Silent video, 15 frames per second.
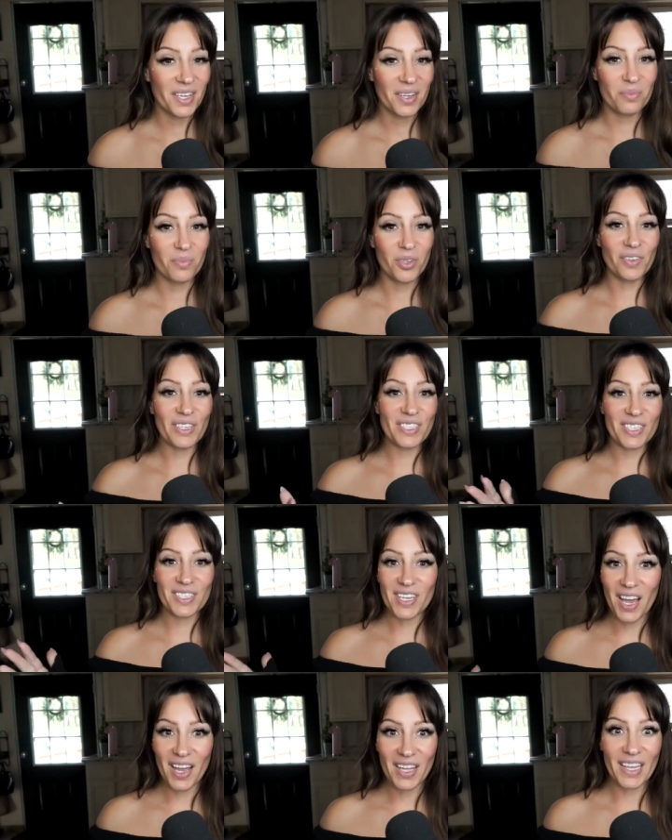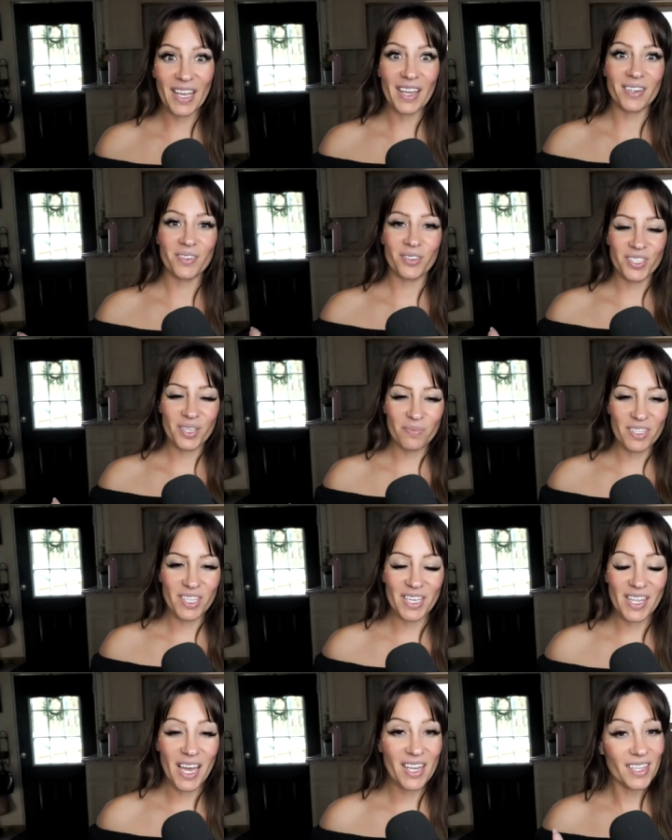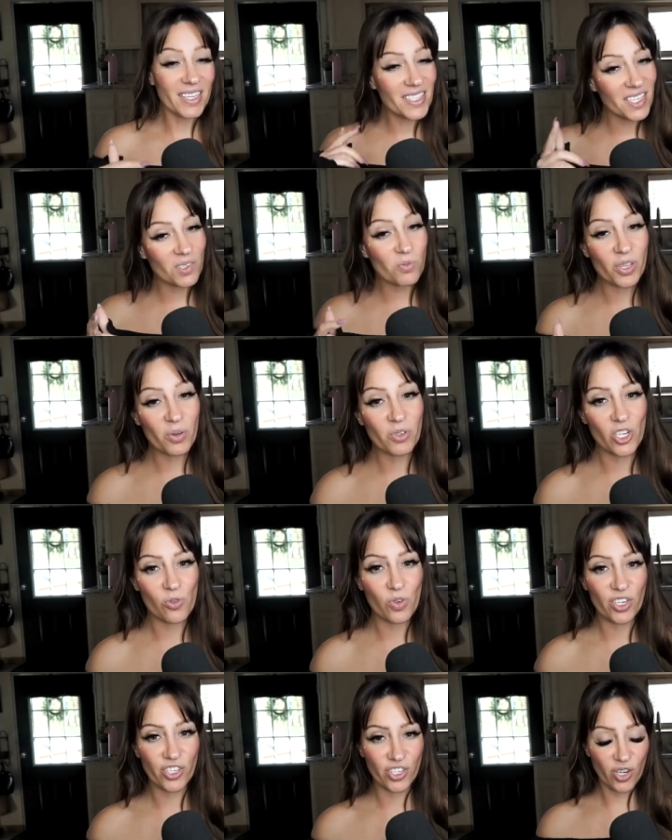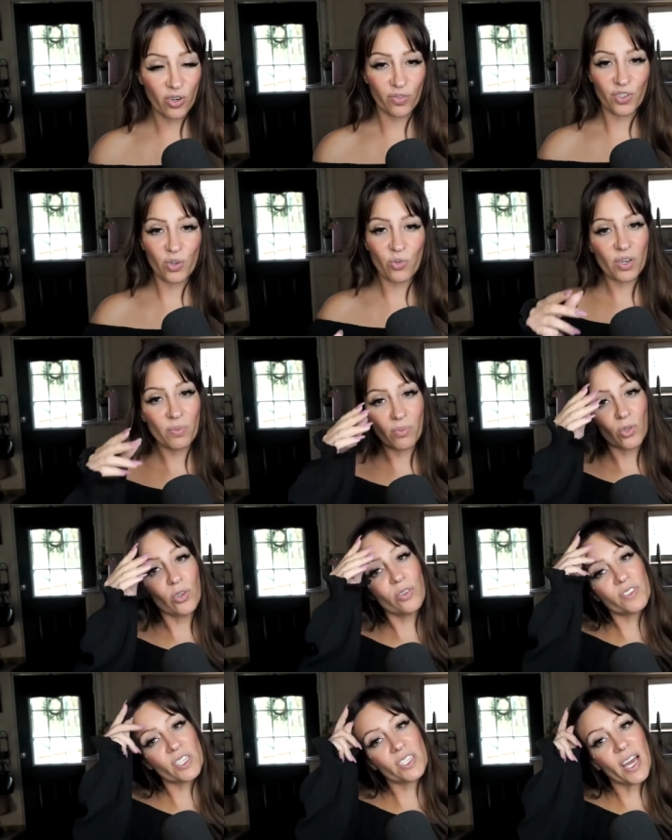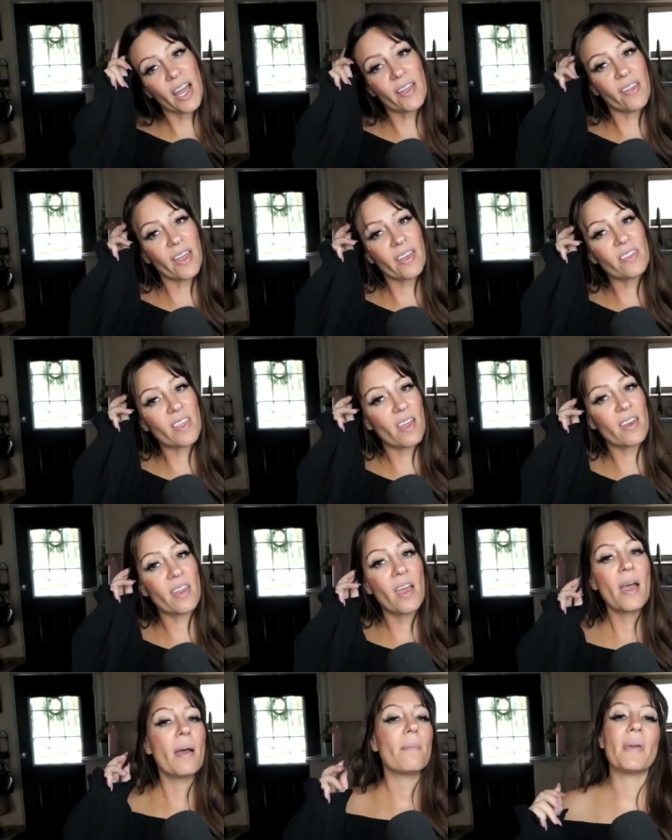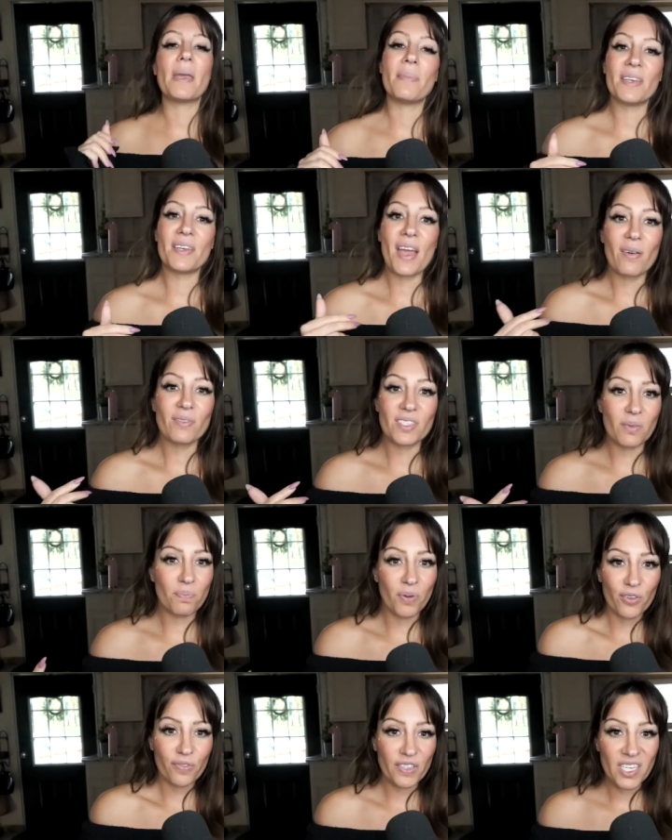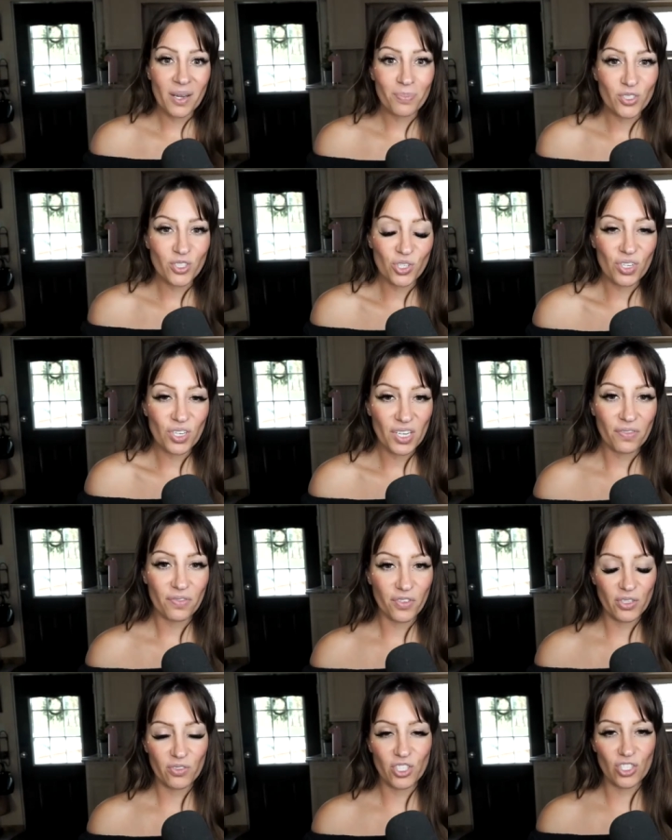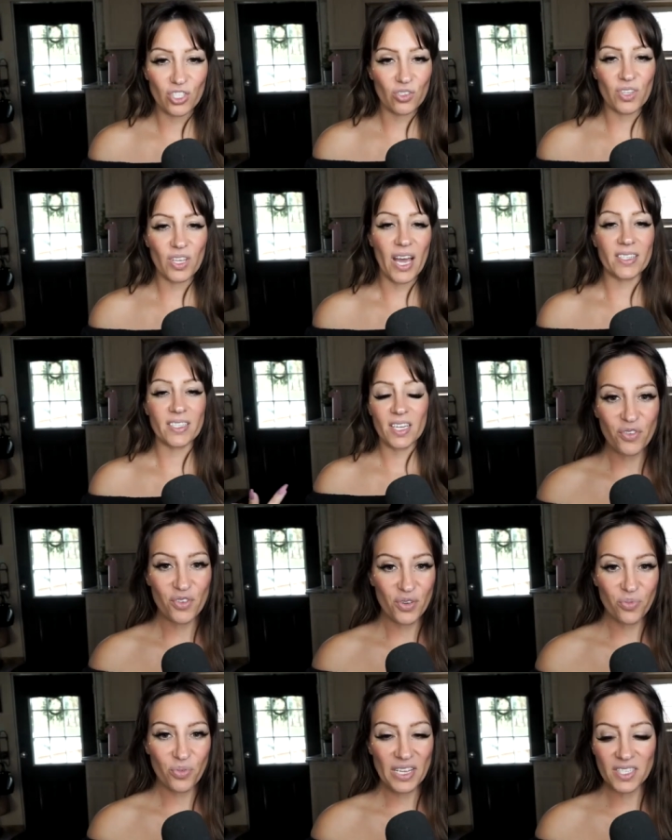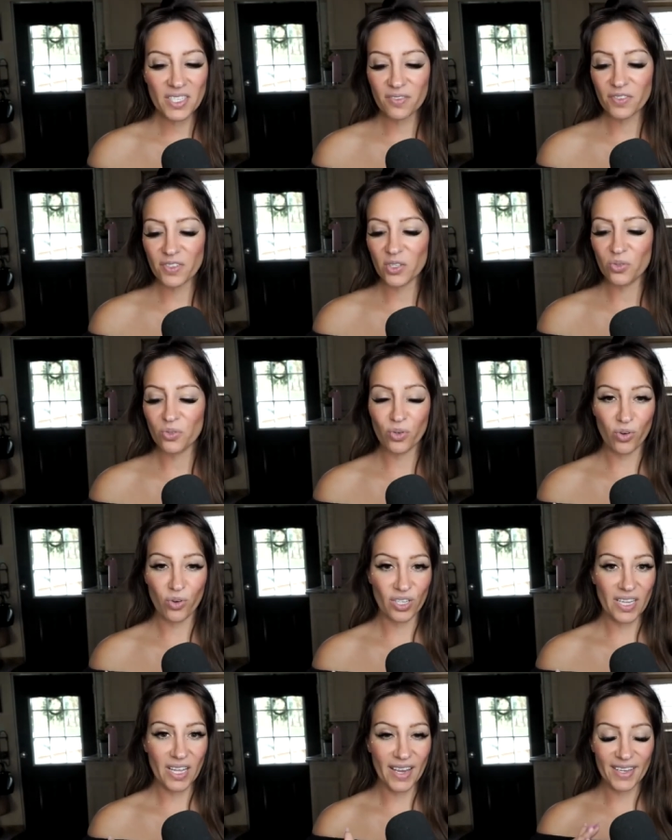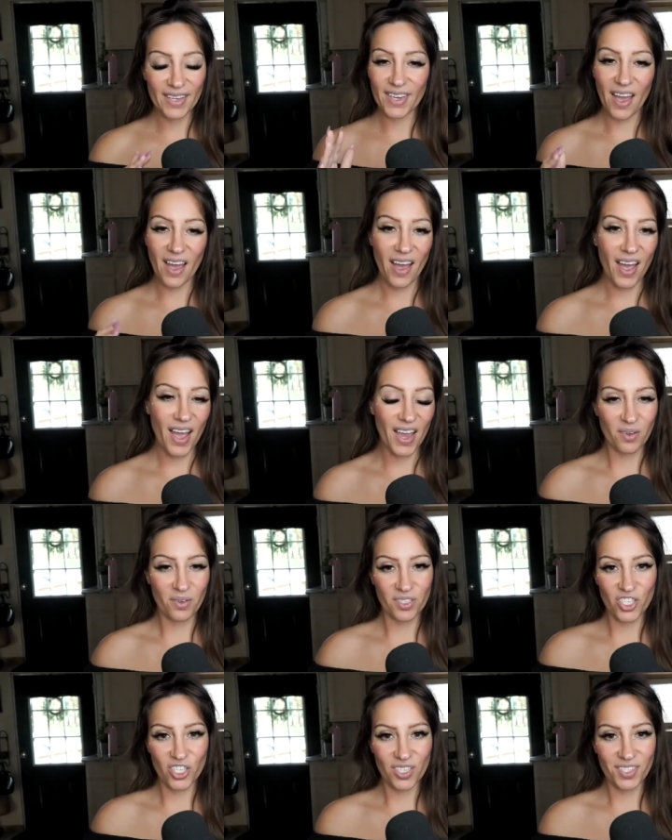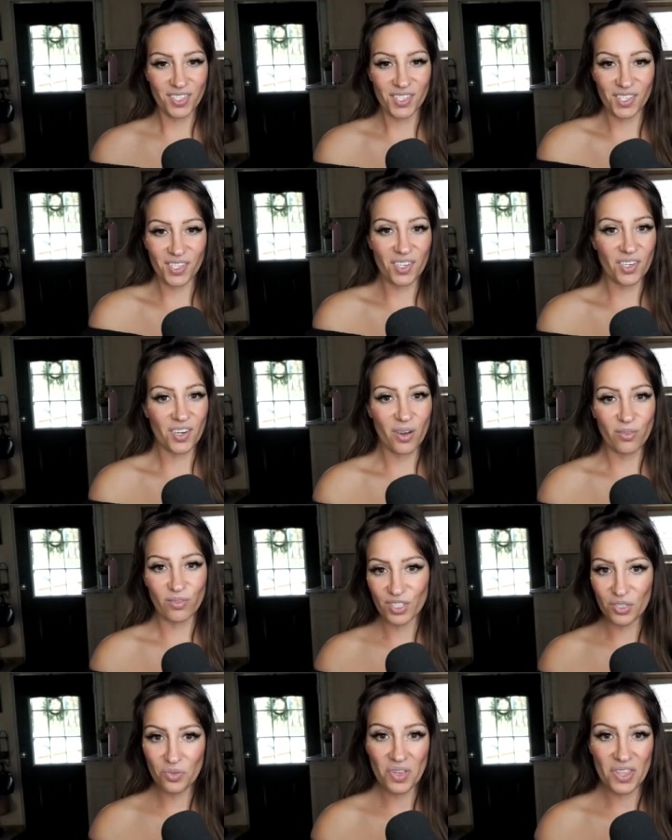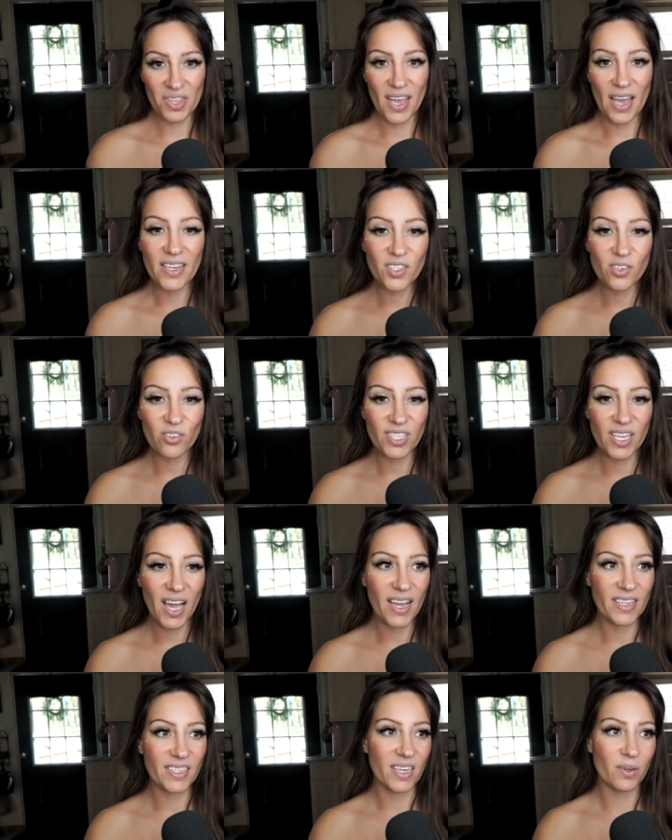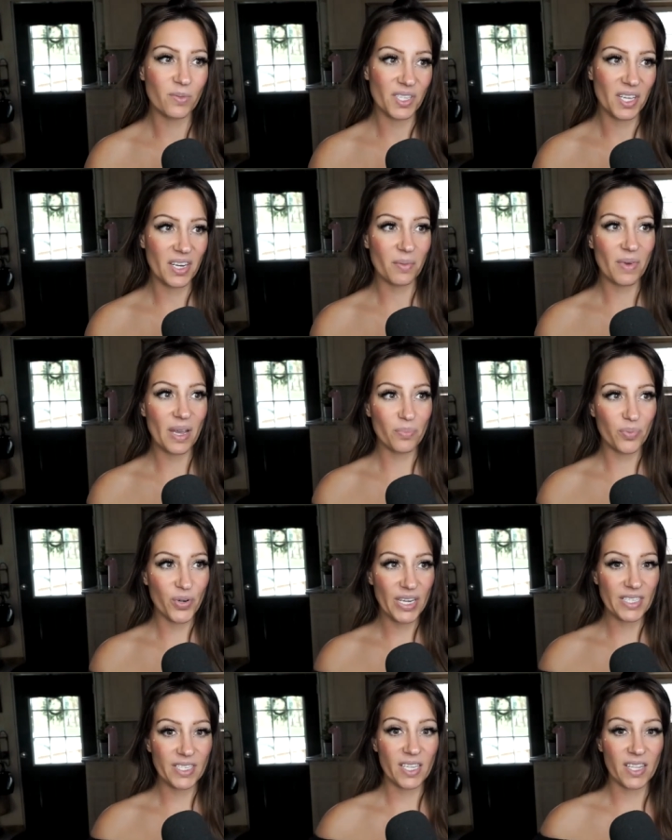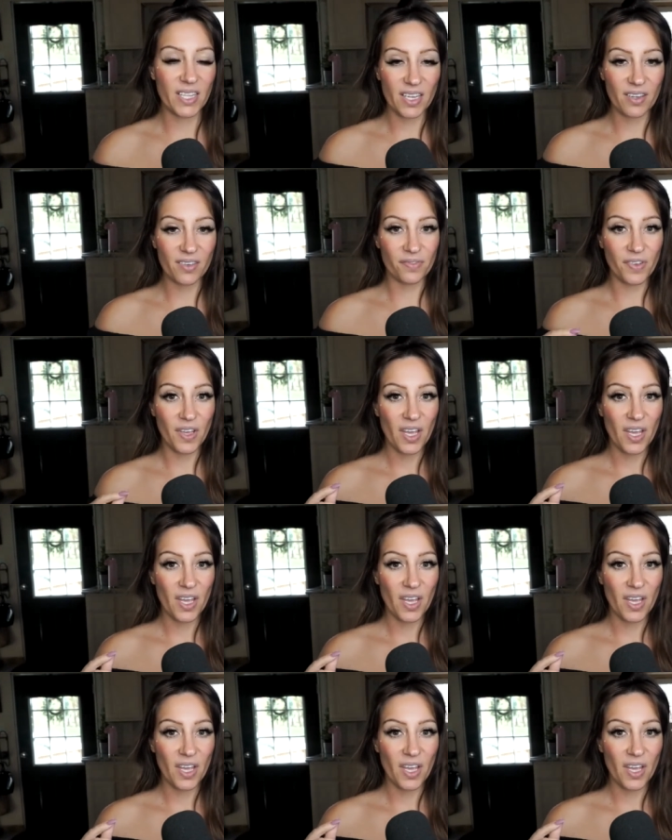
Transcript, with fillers: moving to Thailand or something like that, unless that's really what you want to do. If you want to move to Thailand, then maybe now is the perfect opportunity for you to do that. For the rest of you who are like, yeah, I was just, you know, doing the exercise and I was getting my brain to think of